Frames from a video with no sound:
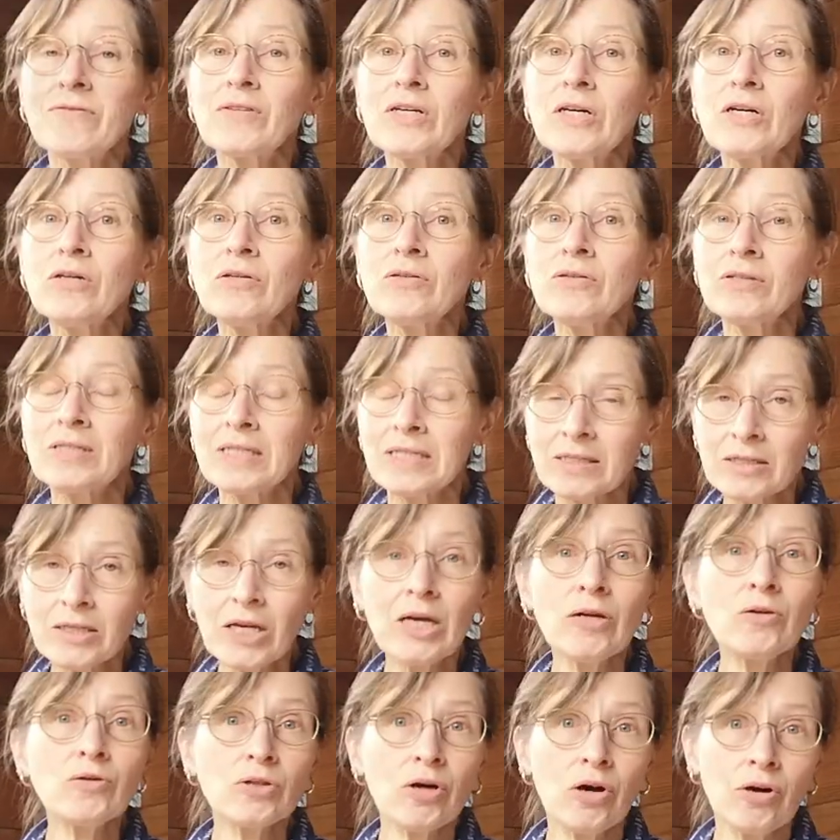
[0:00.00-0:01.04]
if this
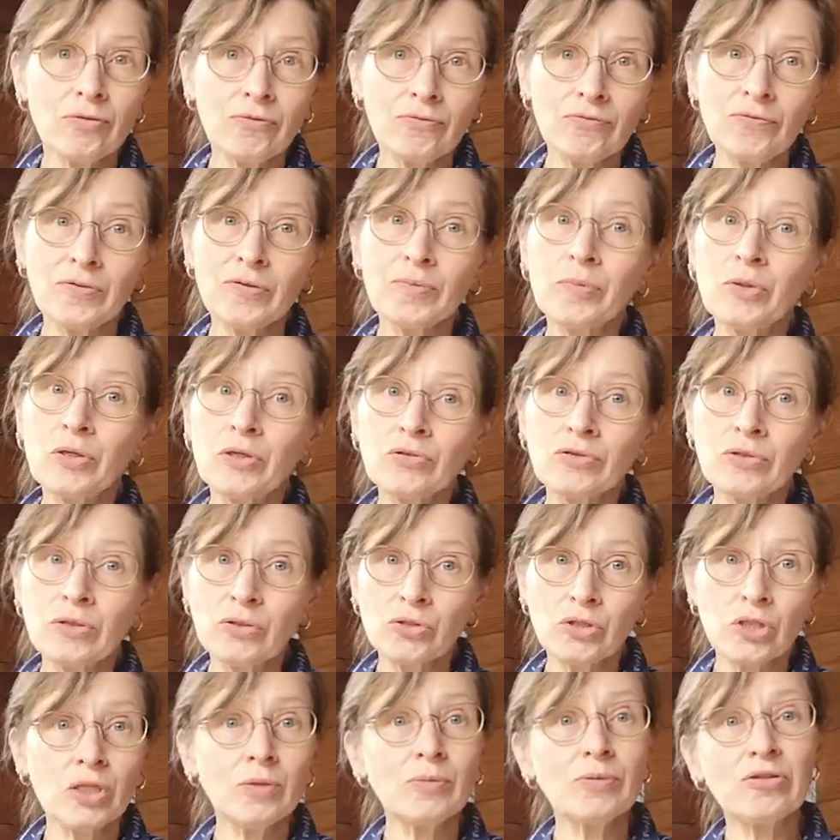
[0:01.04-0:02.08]
goes on for more
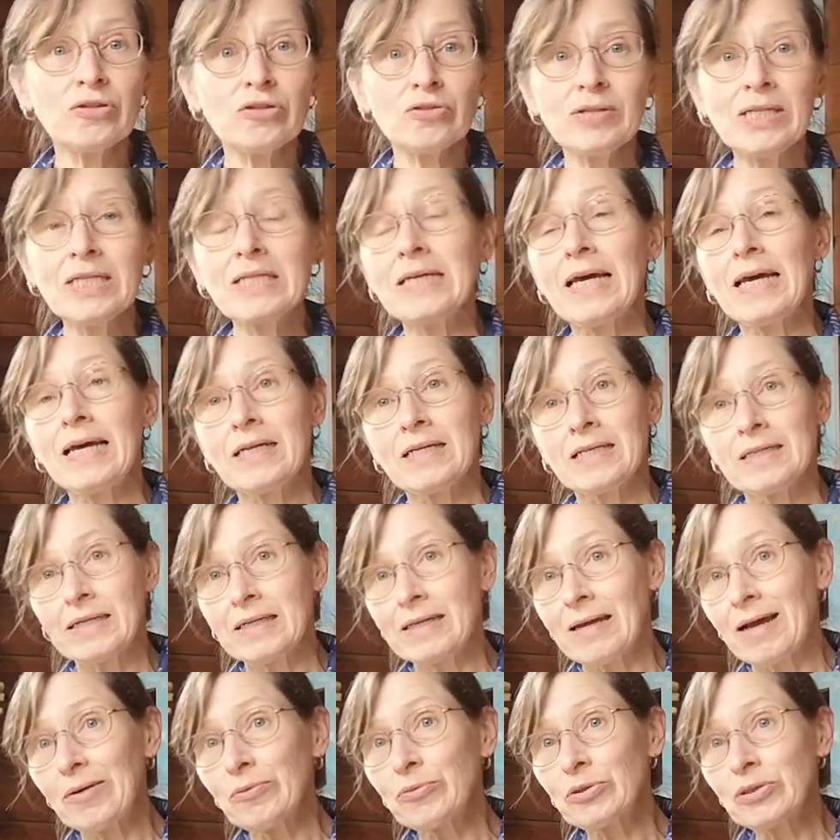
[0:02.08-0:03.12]
than two or three days,
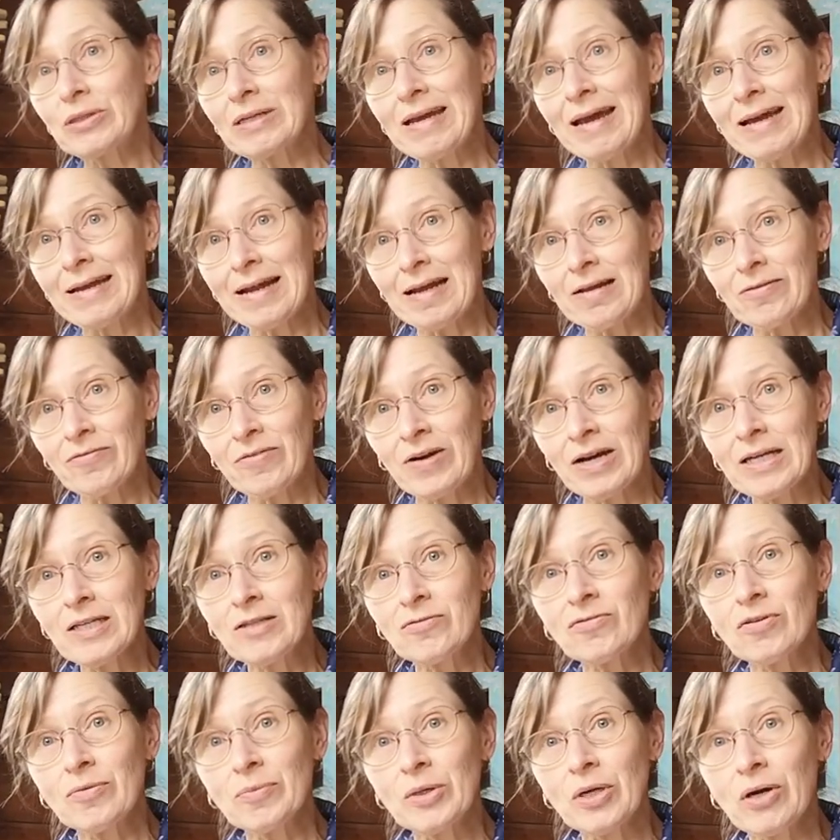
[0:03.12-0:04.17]
then I would get
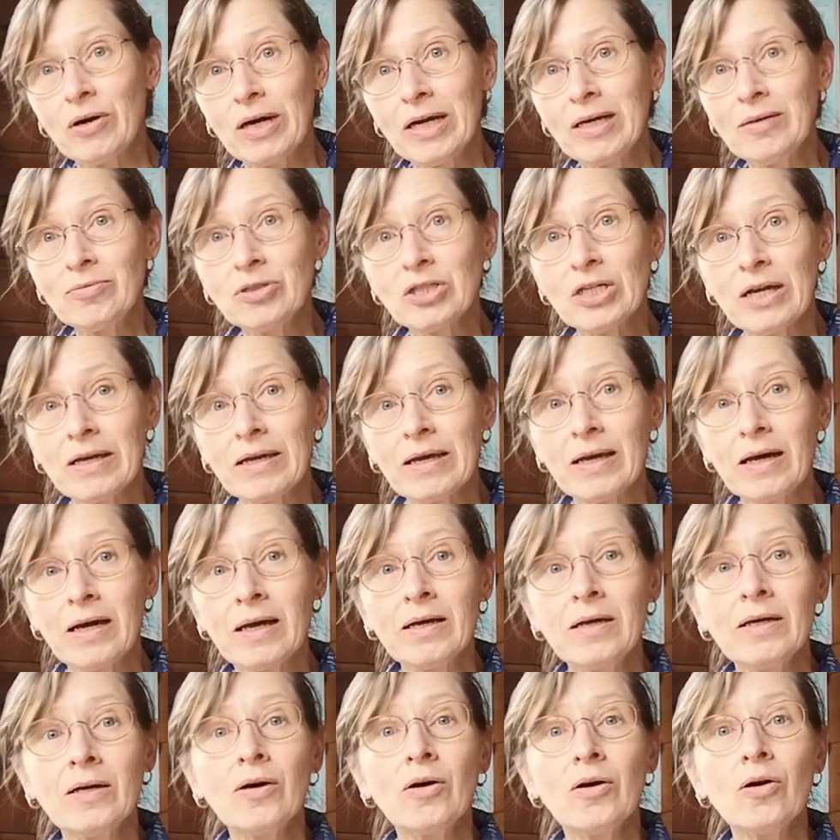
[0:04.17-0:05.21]
advice from your home
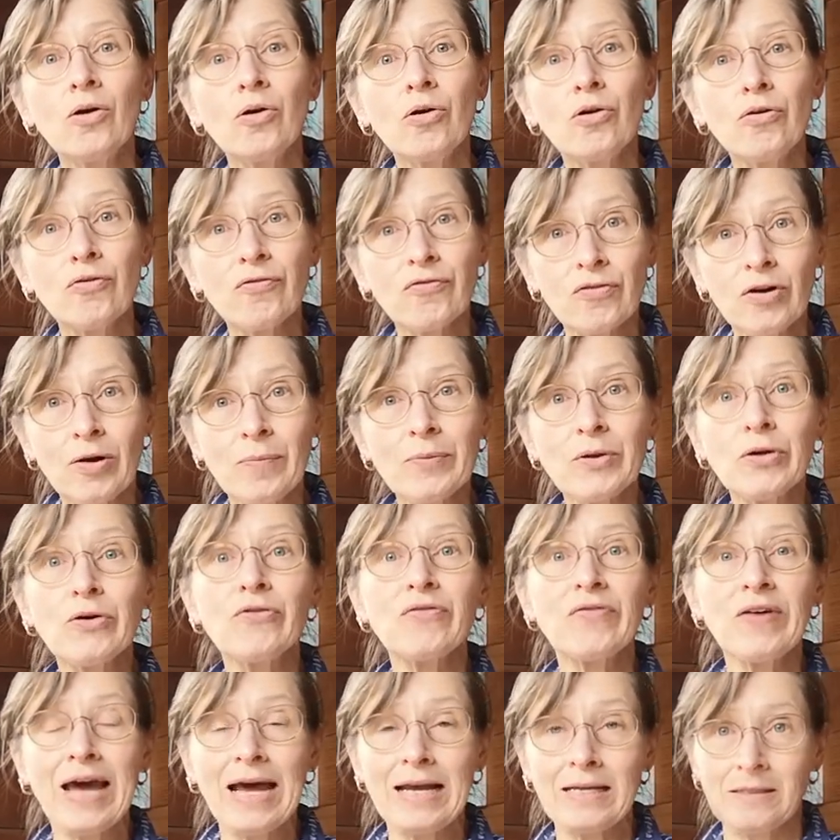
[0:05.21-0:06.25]
checker or from
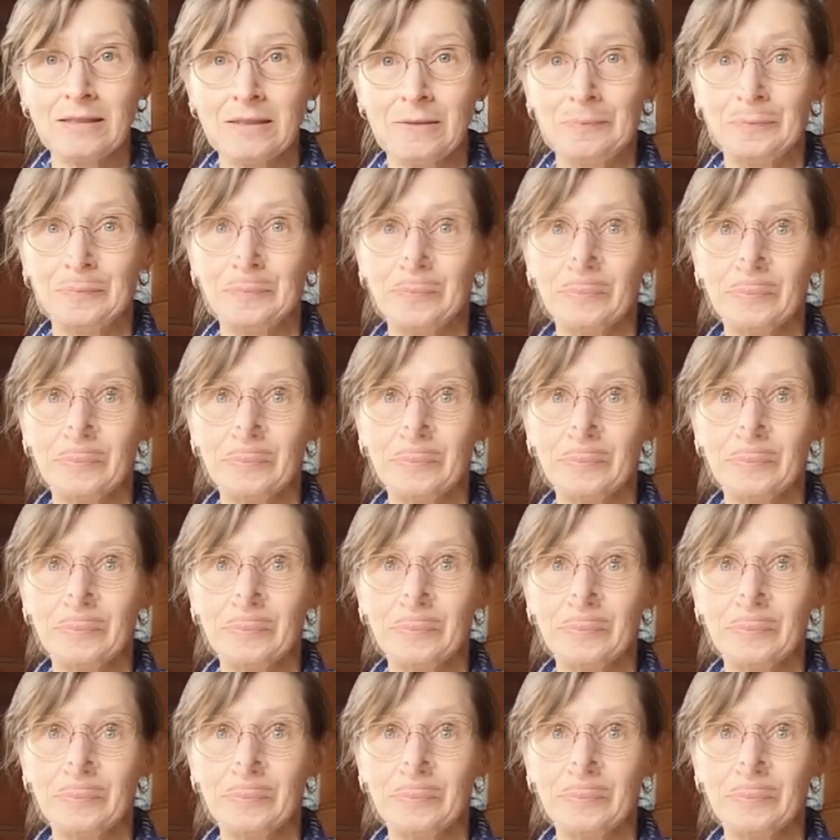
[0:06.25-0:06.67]
your vet.